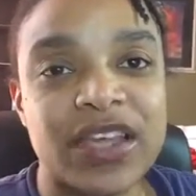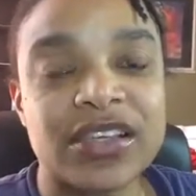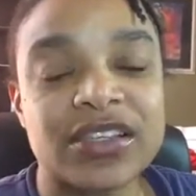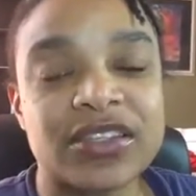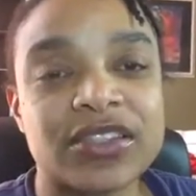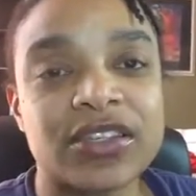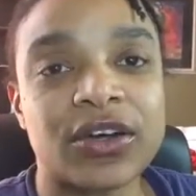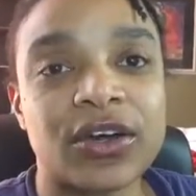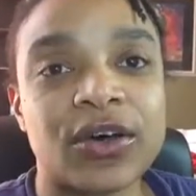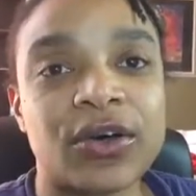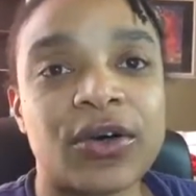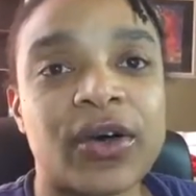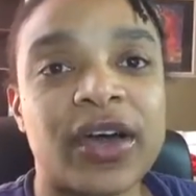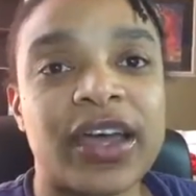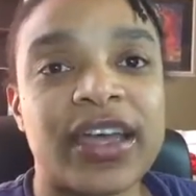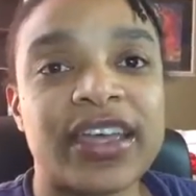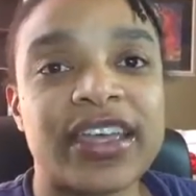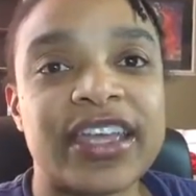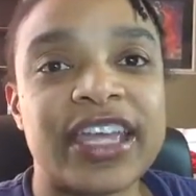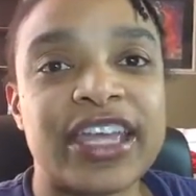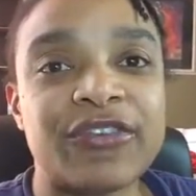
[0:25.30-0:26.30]
So
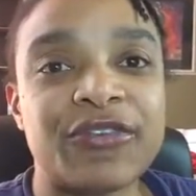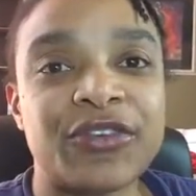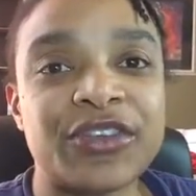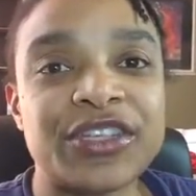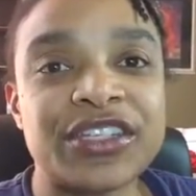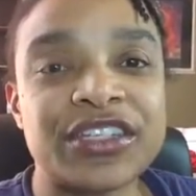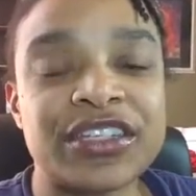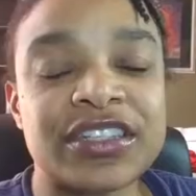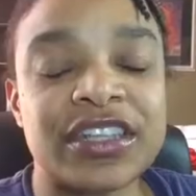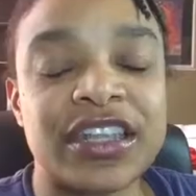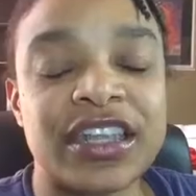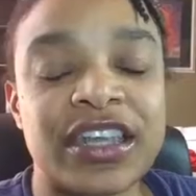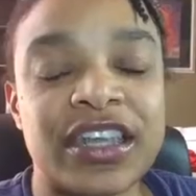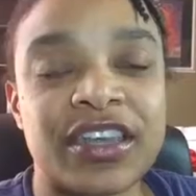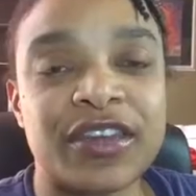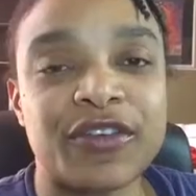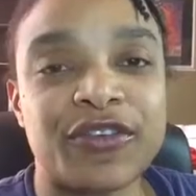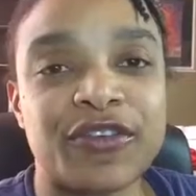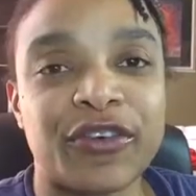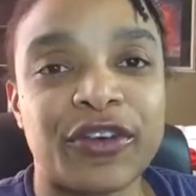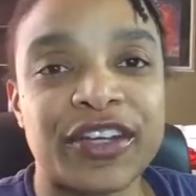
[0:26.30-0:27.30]
if we just think
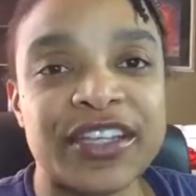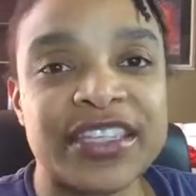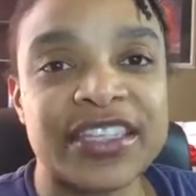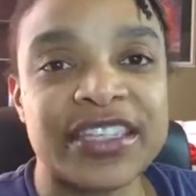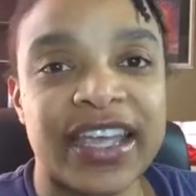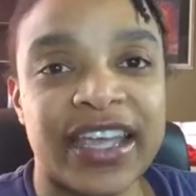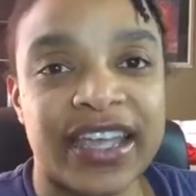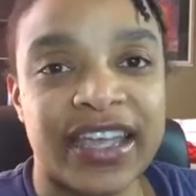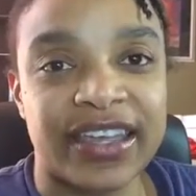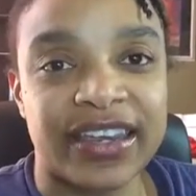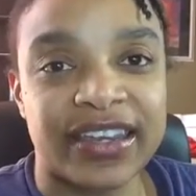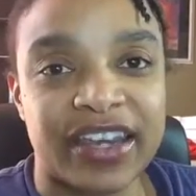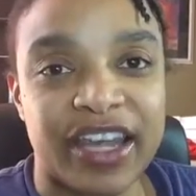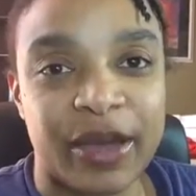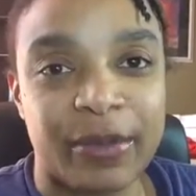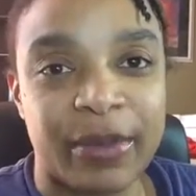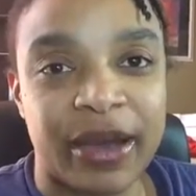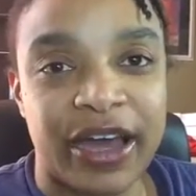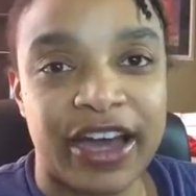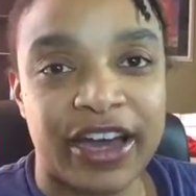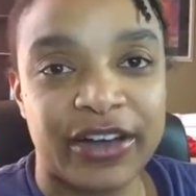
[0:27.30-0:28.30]
for a second
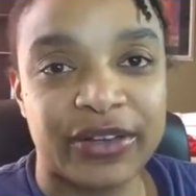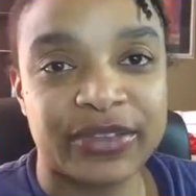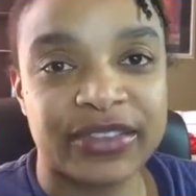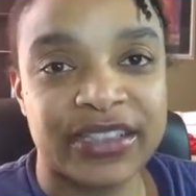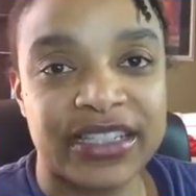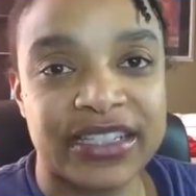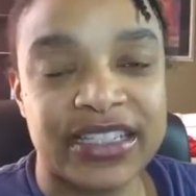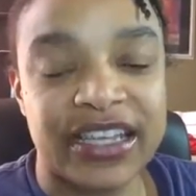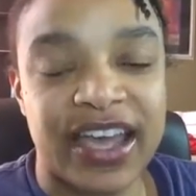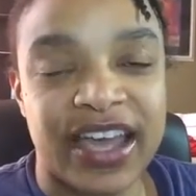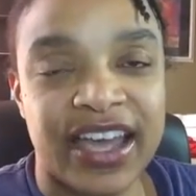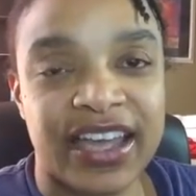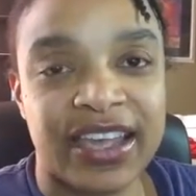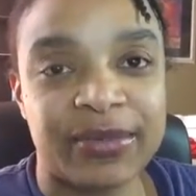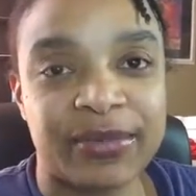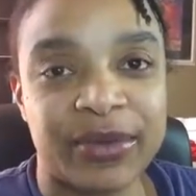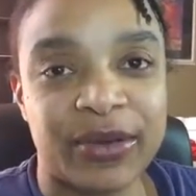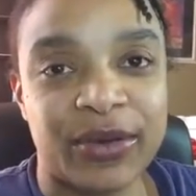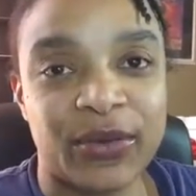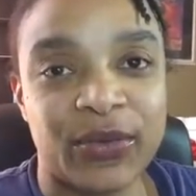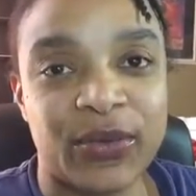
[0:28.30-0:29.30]
about a
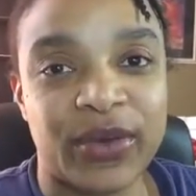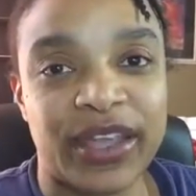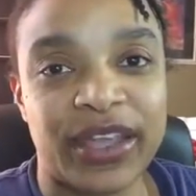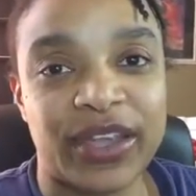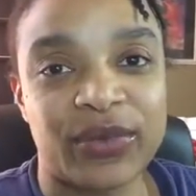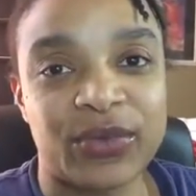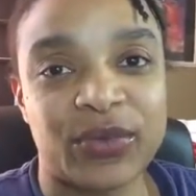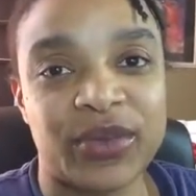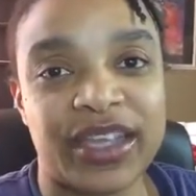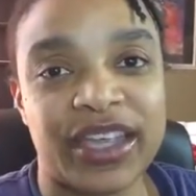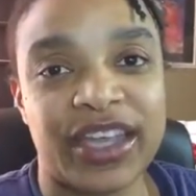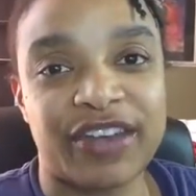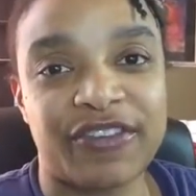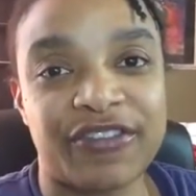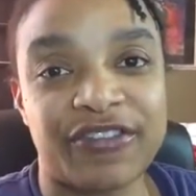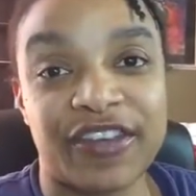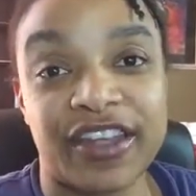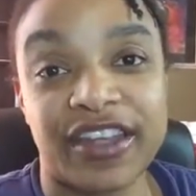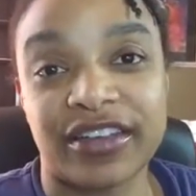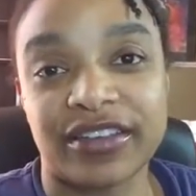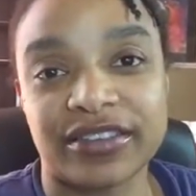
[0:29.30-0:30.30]
time when we have
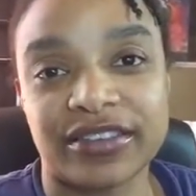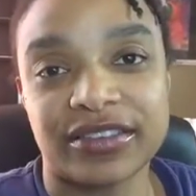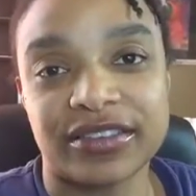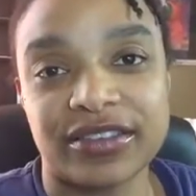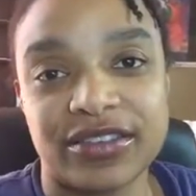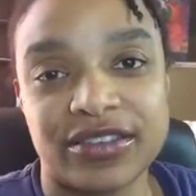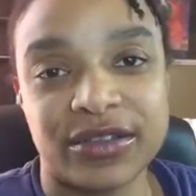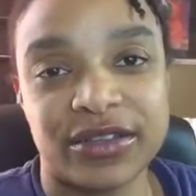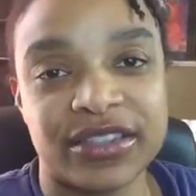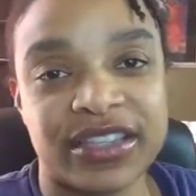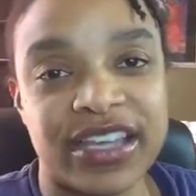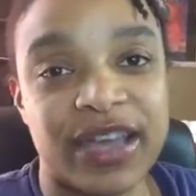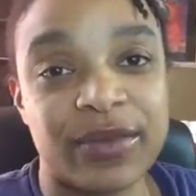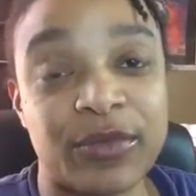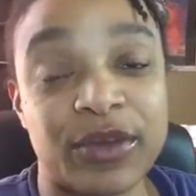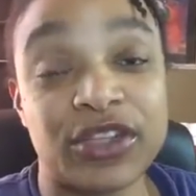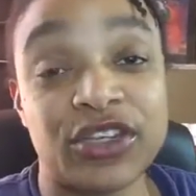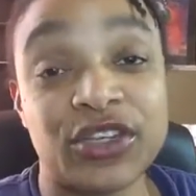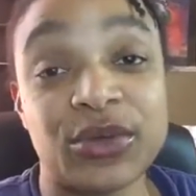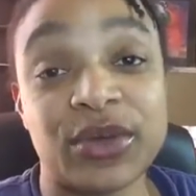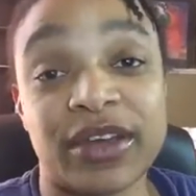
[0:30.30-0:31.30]
failed, so a time
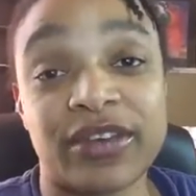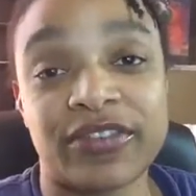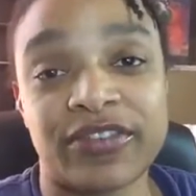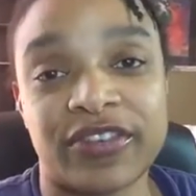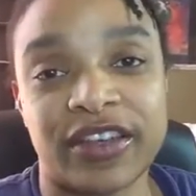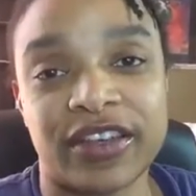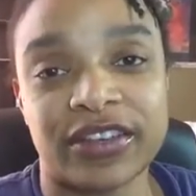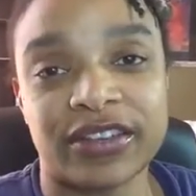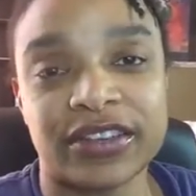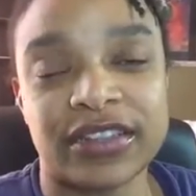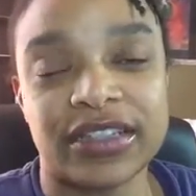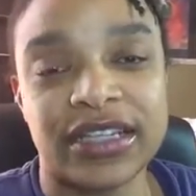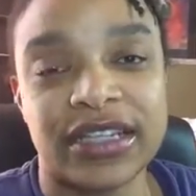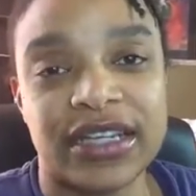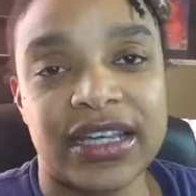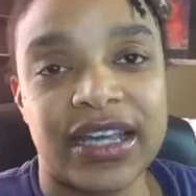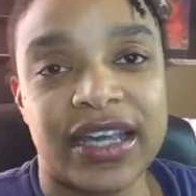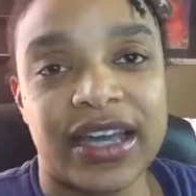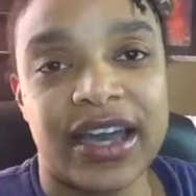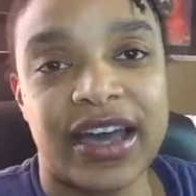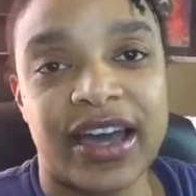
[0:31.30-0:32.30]
when you have failed,
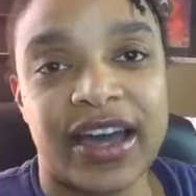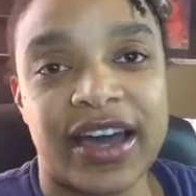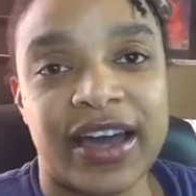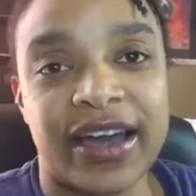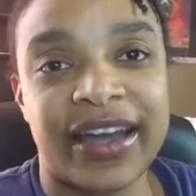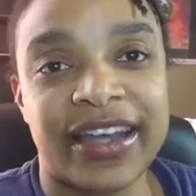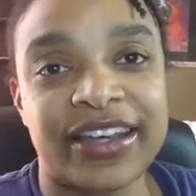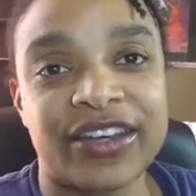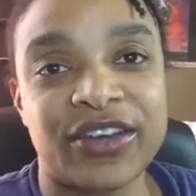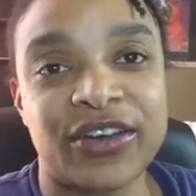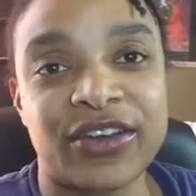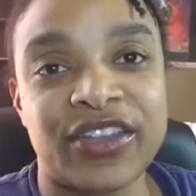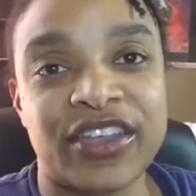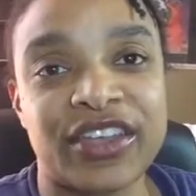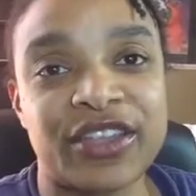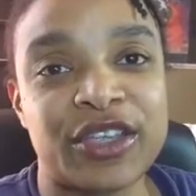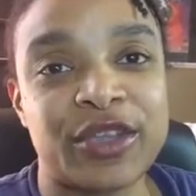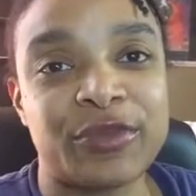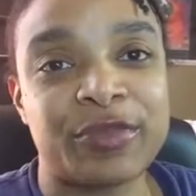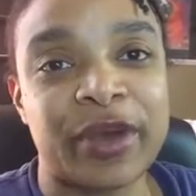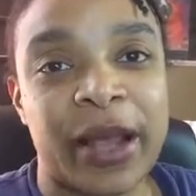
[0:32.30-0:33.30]
I know
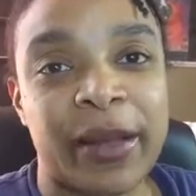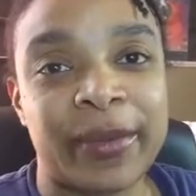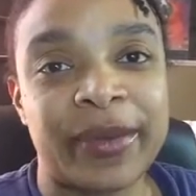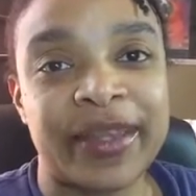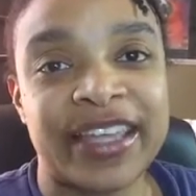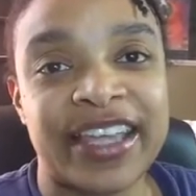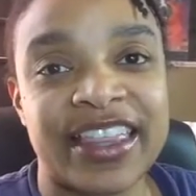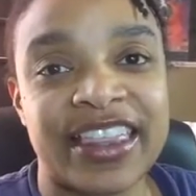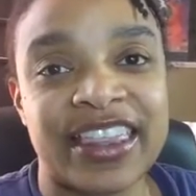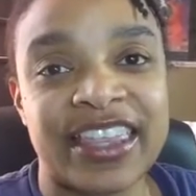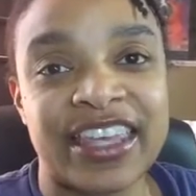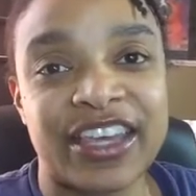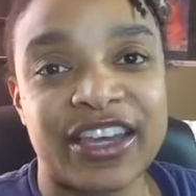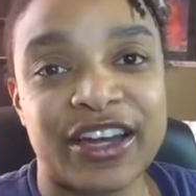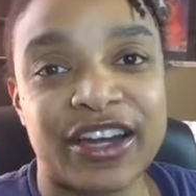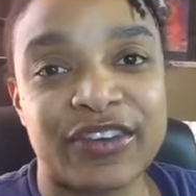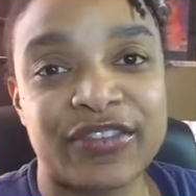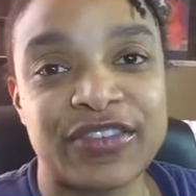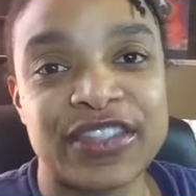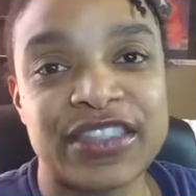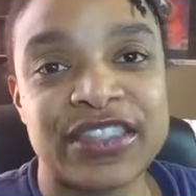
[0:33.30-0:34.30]
that you probably can think
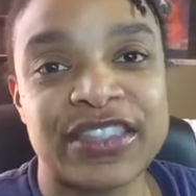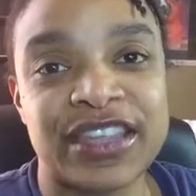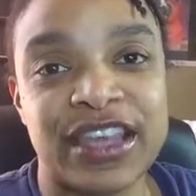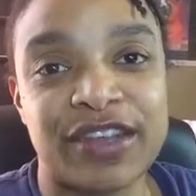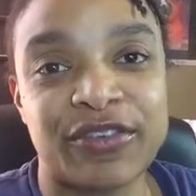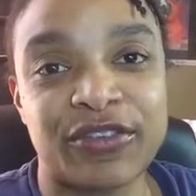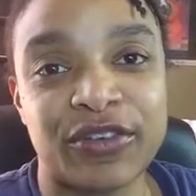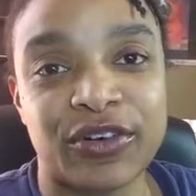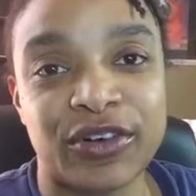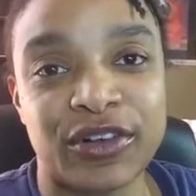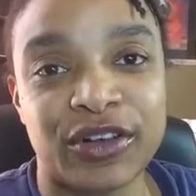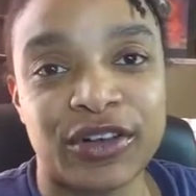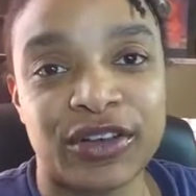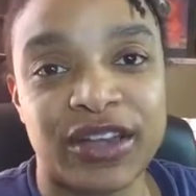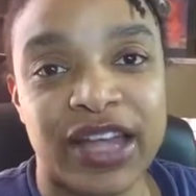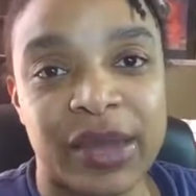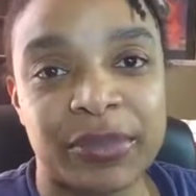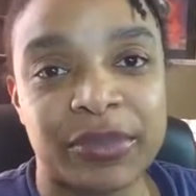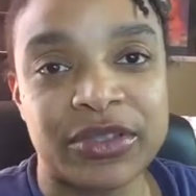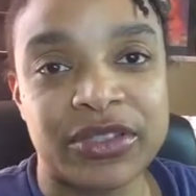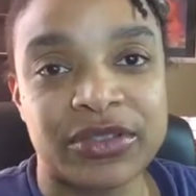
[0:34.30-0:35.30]
of several
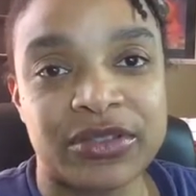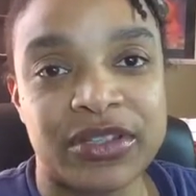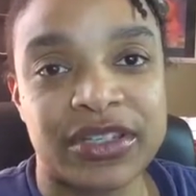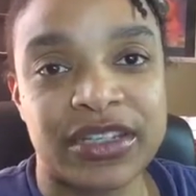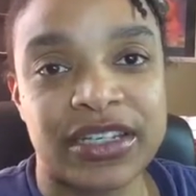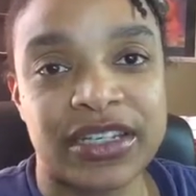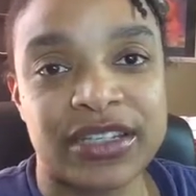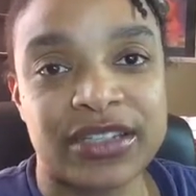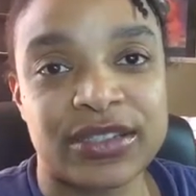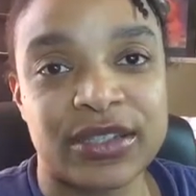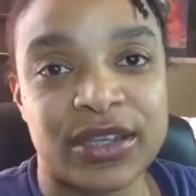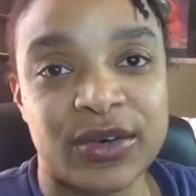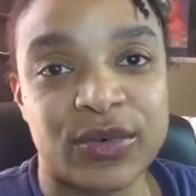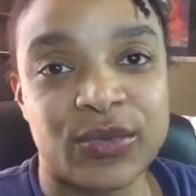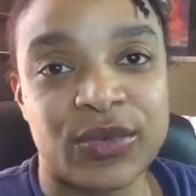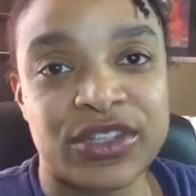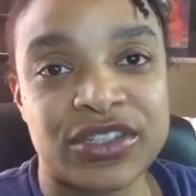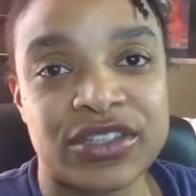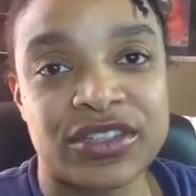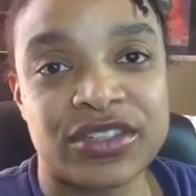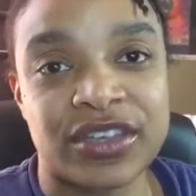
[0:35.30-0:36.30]
opportunities in
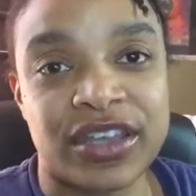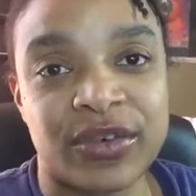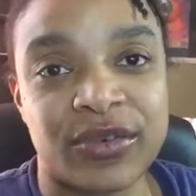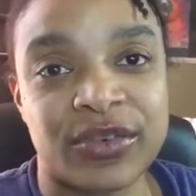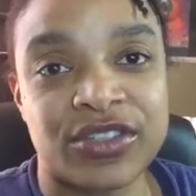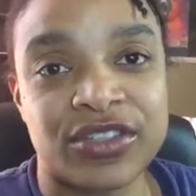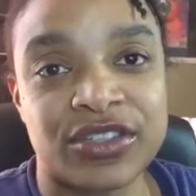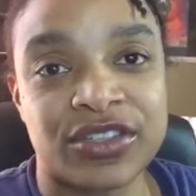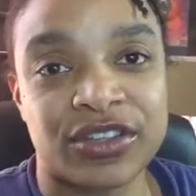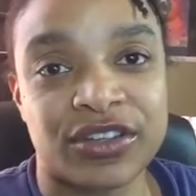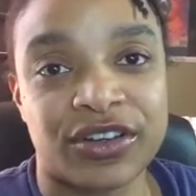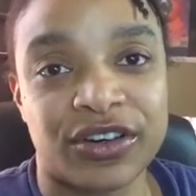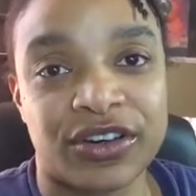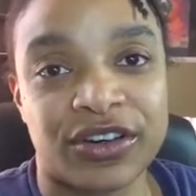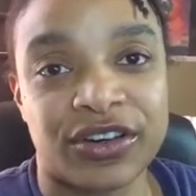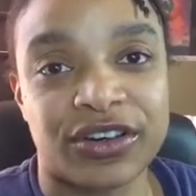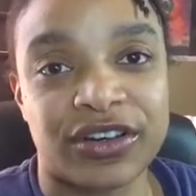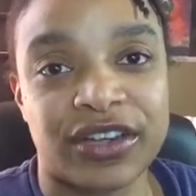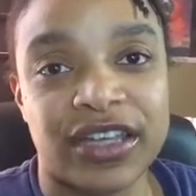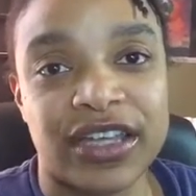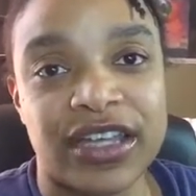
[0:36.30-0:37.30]
which just
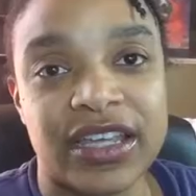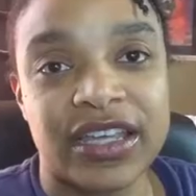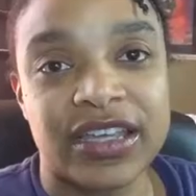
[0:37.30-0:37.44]
occurred.